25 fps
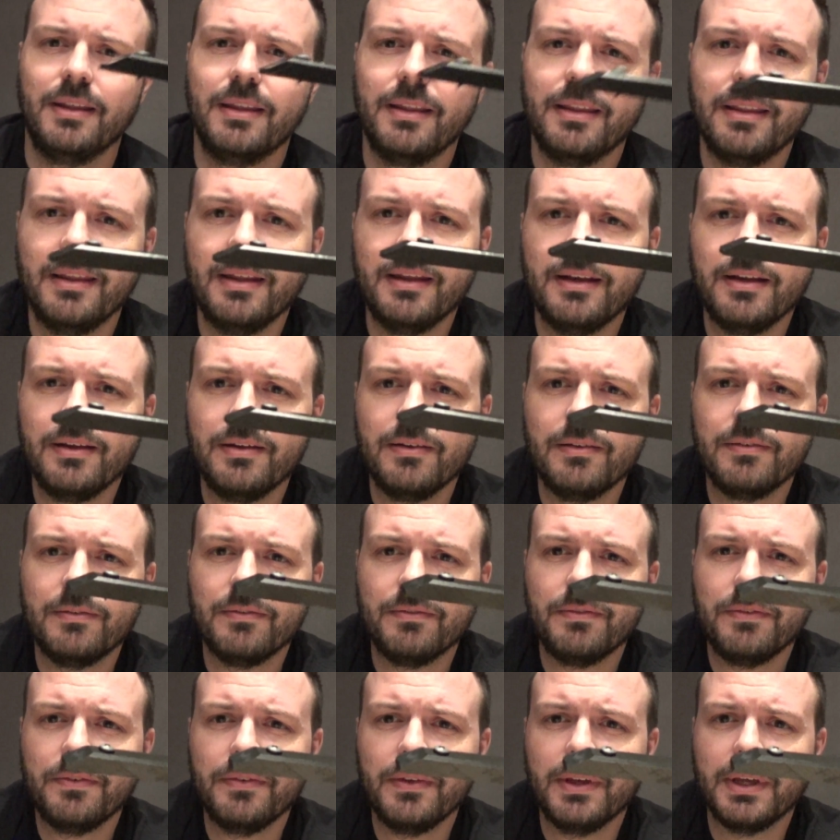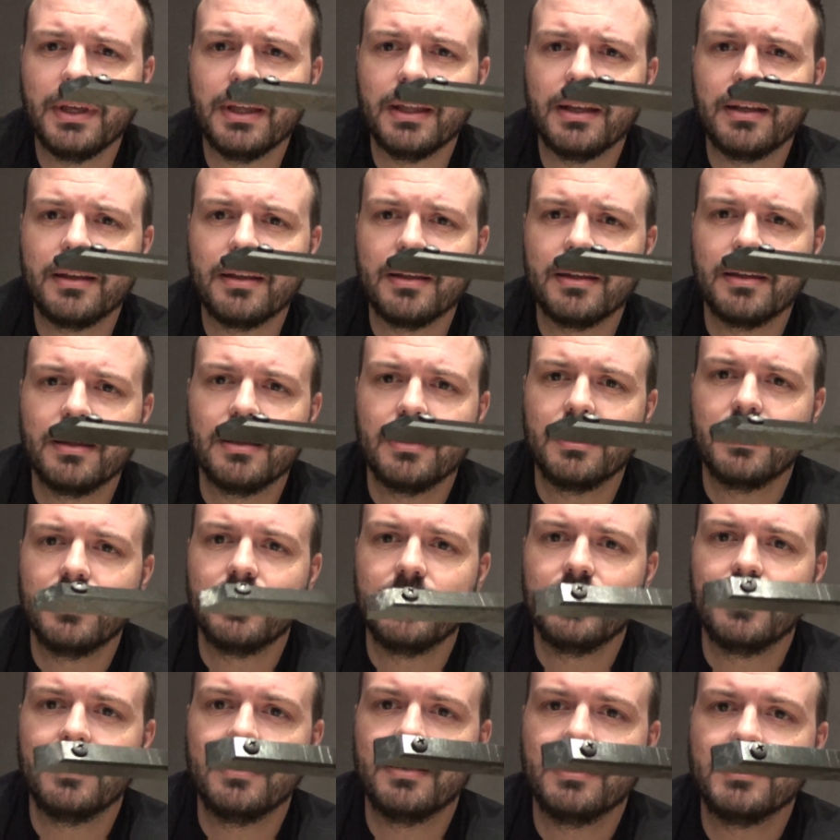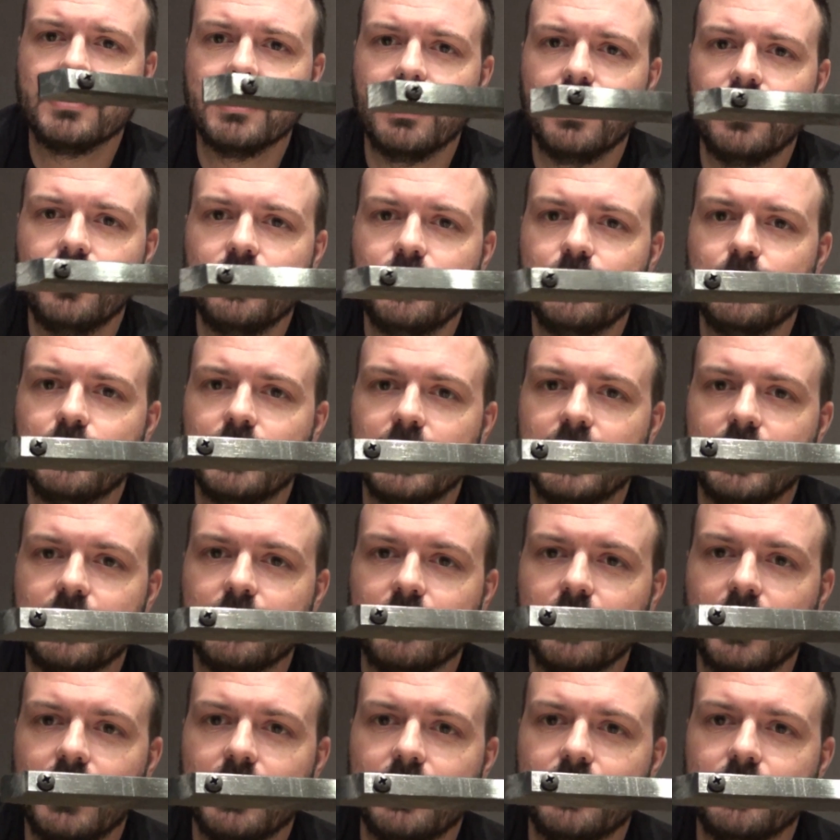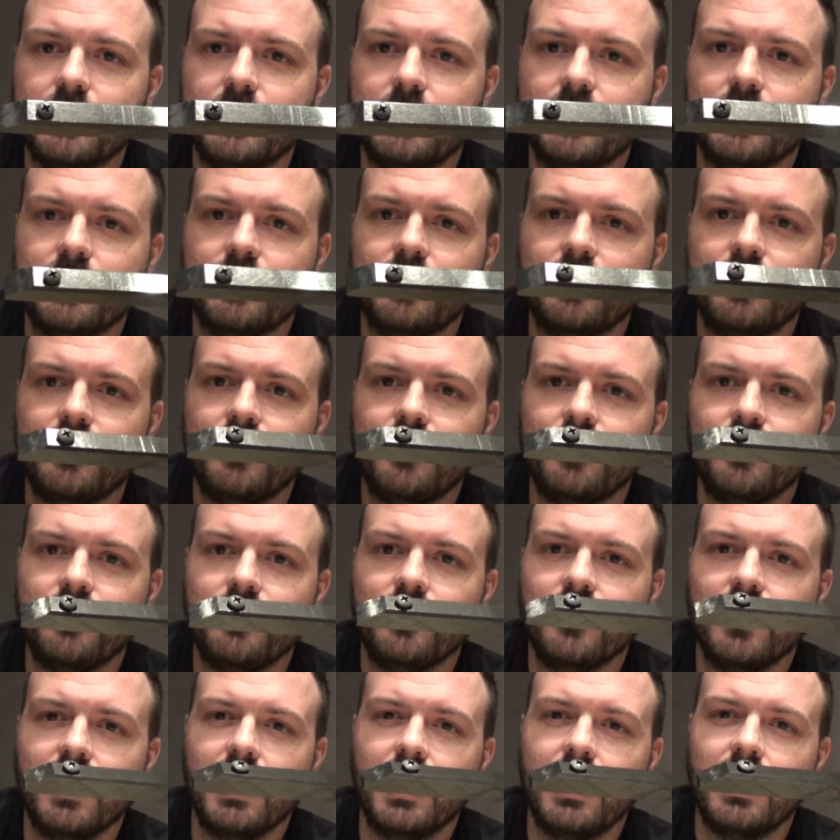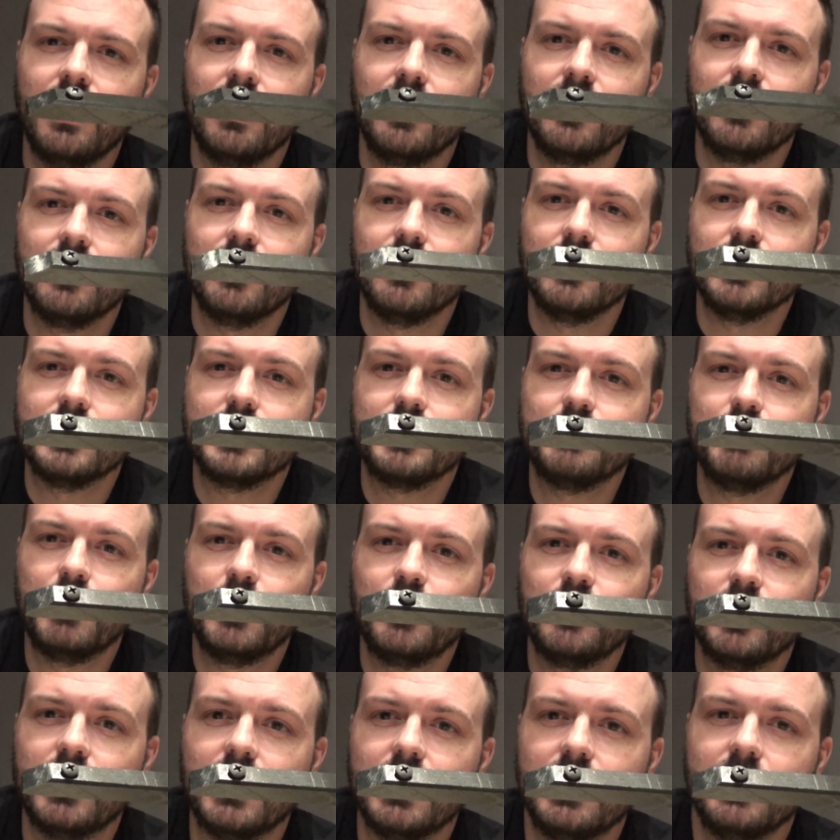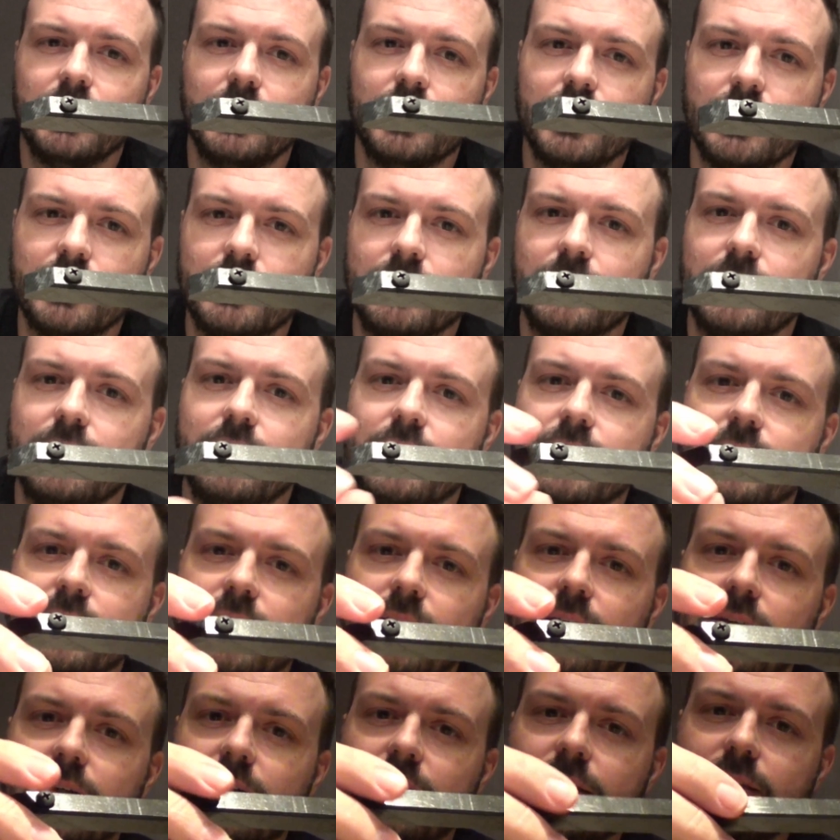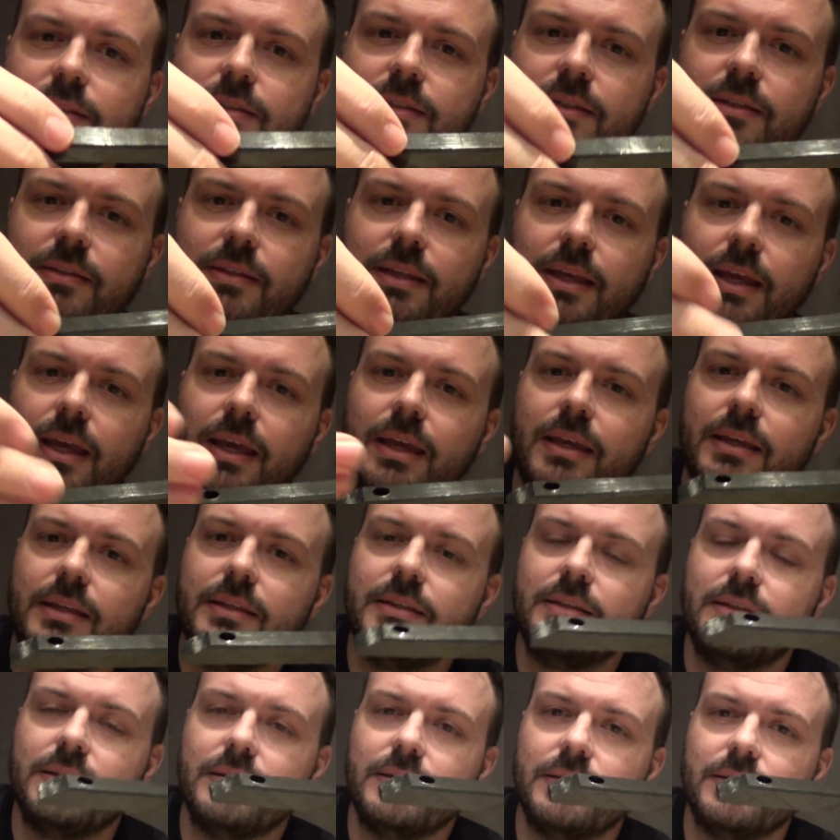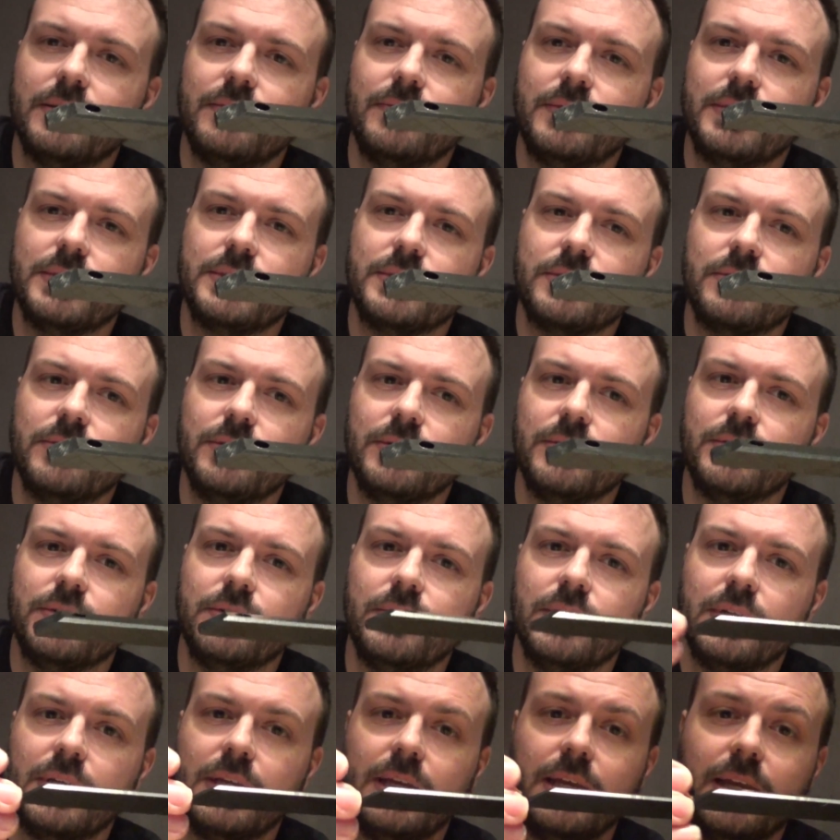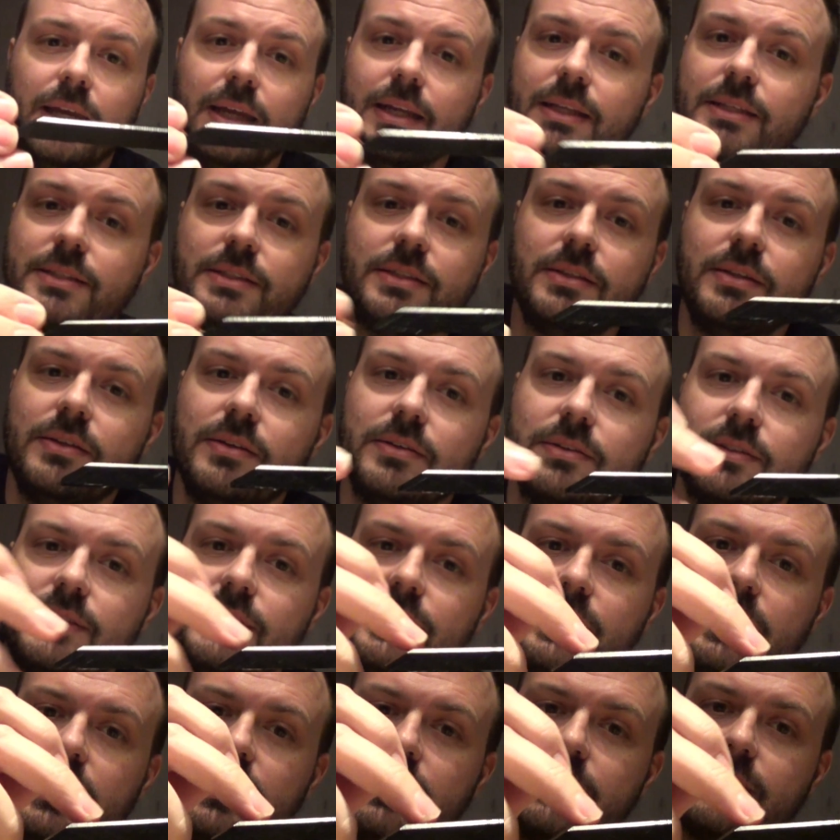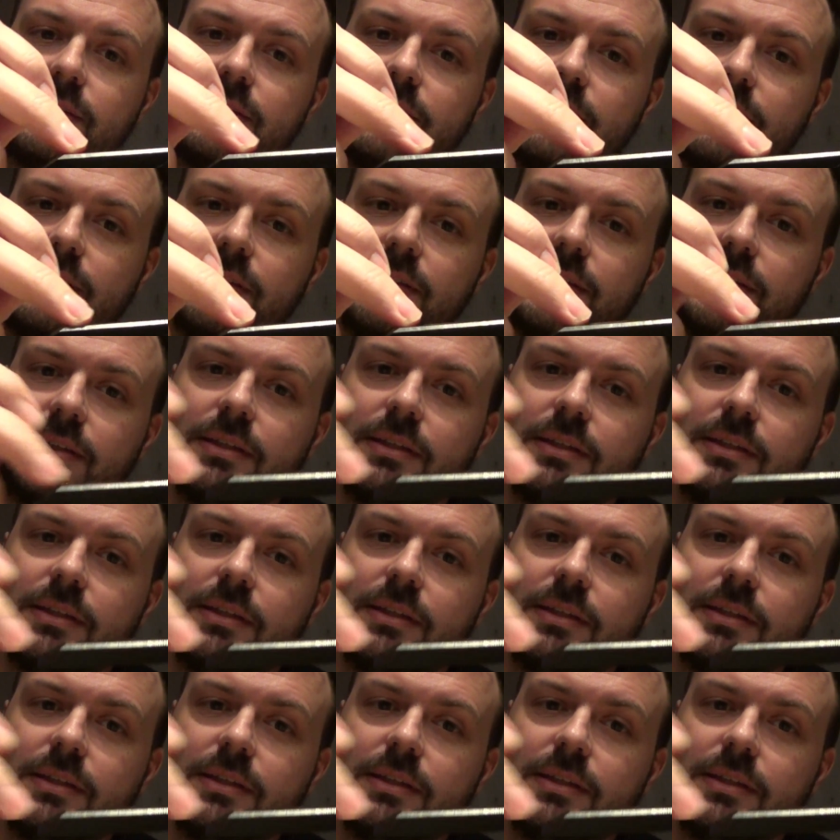they don't fit. There's a hole in the rail that is smaller than the size of the head of the screw, and it's not just